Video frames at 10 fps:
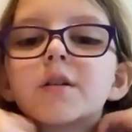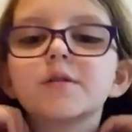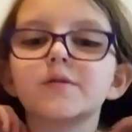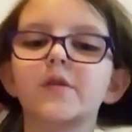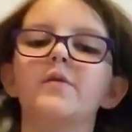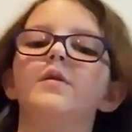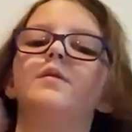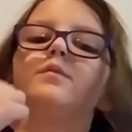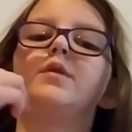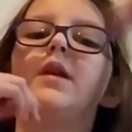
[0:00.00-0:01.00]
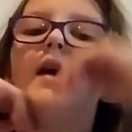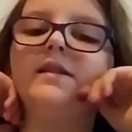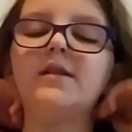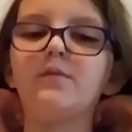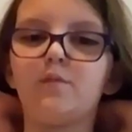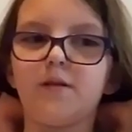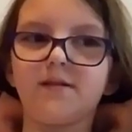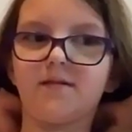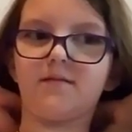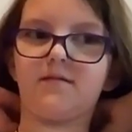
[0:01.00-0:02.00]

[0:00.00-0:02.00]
So what I did was